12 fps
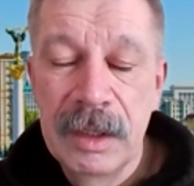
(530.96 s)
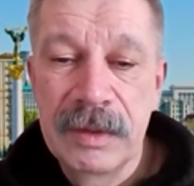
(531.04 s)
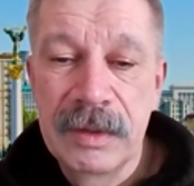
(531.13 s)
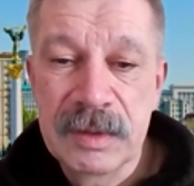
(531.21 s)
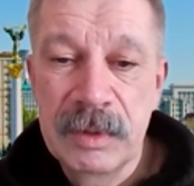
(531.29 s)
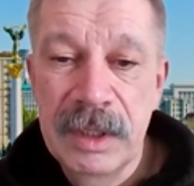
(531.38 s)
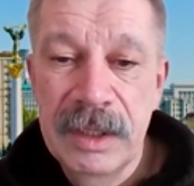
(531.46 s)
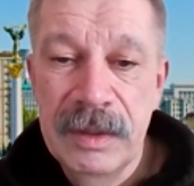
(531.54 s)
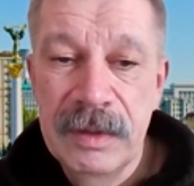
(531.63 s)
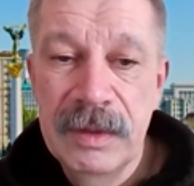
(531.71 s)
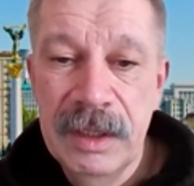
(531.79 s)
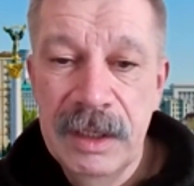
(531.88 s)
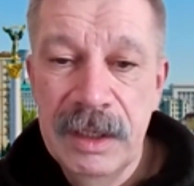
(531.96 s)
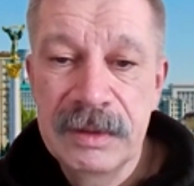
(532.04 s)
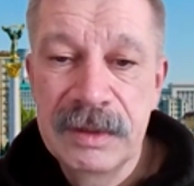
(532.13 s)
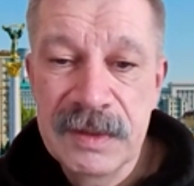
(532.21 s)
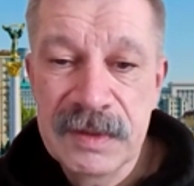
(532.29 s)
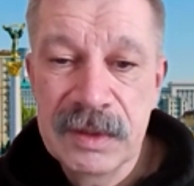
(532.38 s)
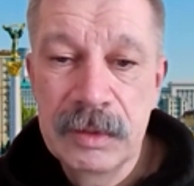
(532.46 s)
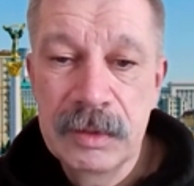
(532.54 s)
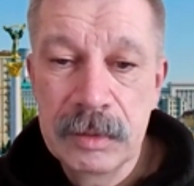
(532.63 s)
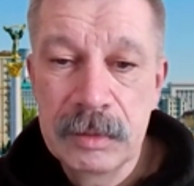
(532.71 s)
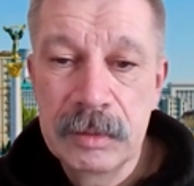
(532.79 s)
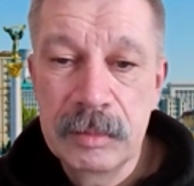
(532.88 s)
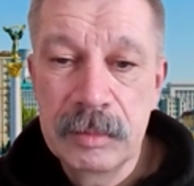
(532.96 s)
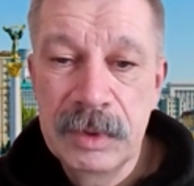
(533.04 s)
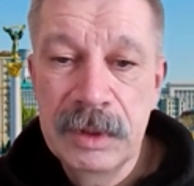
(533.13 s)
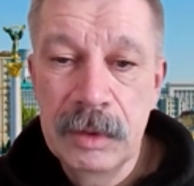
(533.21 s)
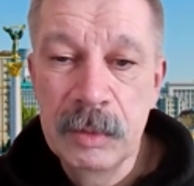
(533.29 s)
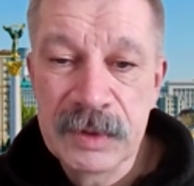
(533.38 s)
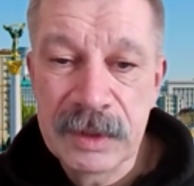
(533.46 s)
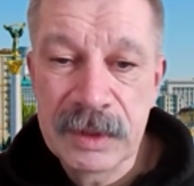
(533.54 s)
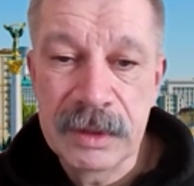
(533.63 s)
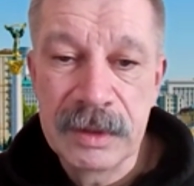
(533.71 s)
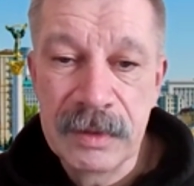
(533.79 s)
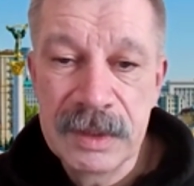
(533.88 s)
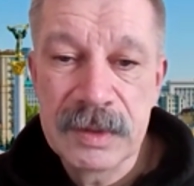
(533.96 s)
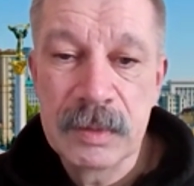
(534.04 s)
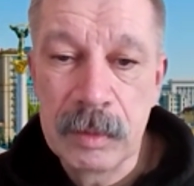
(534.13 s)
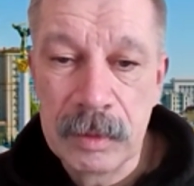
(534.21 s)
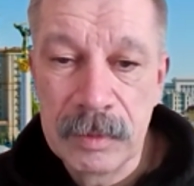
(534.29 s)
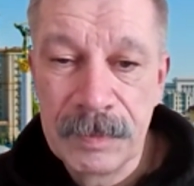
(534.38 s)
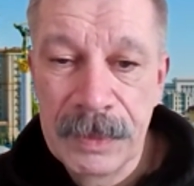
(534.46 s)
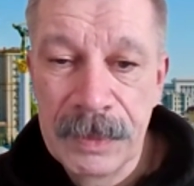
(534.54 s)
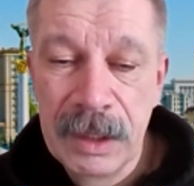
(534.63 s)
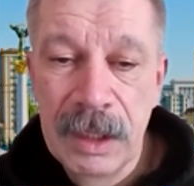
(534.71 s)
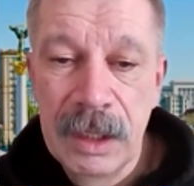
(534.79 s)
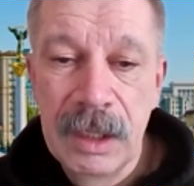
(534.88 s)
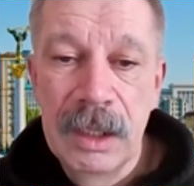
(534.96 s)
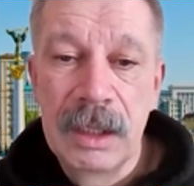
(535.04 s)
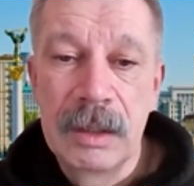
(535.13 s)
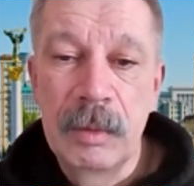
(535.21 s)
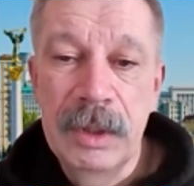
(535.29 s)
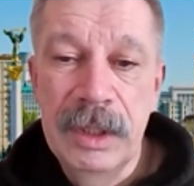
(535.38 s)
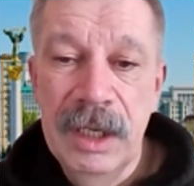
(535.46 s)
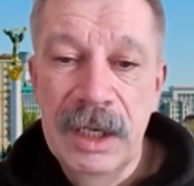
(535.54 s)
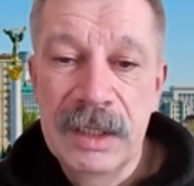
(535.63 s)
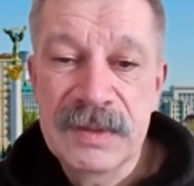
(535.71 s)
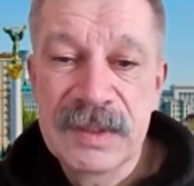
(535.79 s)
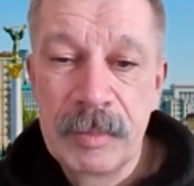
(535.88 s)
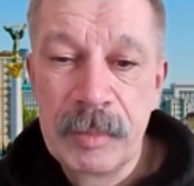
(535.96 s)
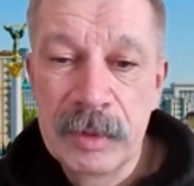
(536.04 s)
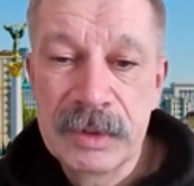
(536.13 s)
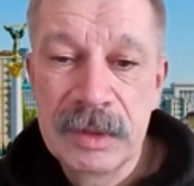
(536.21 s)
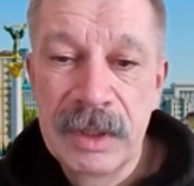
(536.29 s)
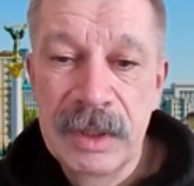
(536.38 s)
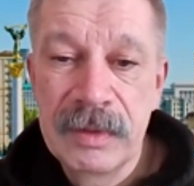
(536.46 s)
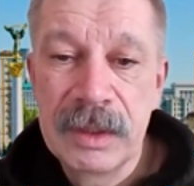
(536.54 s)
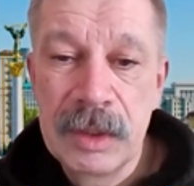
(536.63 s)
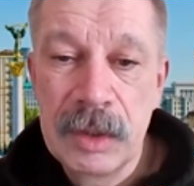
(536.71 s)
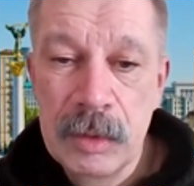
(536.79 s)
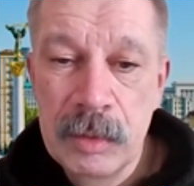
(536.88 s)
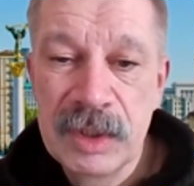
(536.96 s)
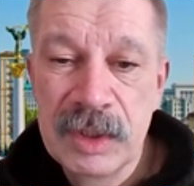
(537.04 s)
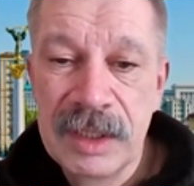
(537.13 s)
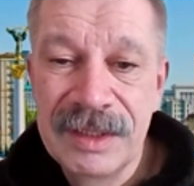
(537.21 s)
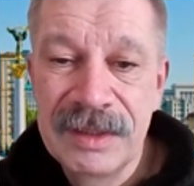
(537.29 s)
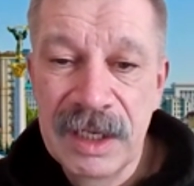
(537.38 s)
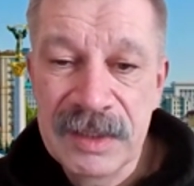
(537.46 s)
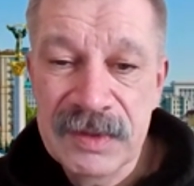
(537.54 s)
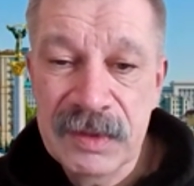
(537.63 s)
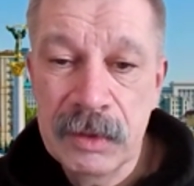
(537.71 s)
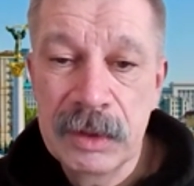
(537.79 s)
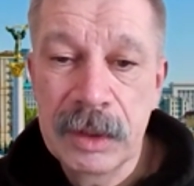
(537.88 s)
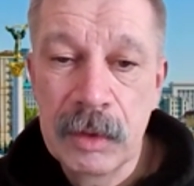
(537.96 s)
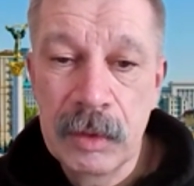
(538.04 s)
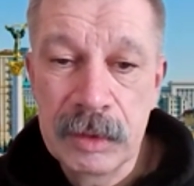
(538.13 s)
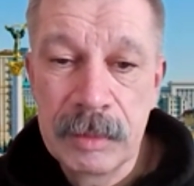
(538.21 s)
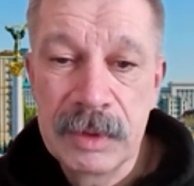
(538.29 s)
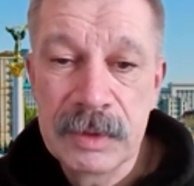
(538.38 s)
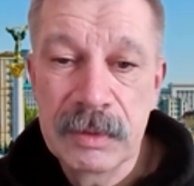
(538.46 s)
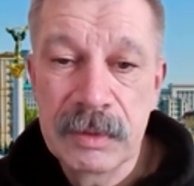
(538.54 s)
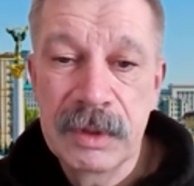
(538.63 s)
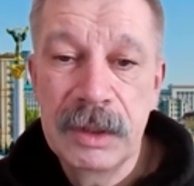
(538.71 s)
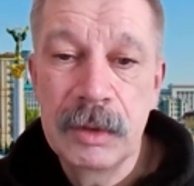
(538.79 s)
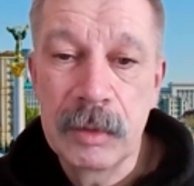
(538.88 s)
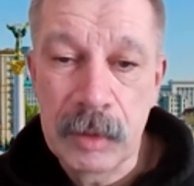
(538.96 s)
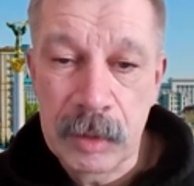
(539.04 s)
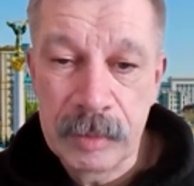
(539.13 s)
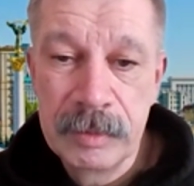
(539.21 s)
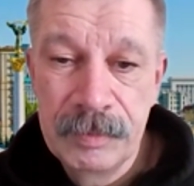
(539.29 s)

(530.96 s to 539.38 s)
that's why they are destined to be a loser in this war. We are supported by the huge industrial economies of Europe.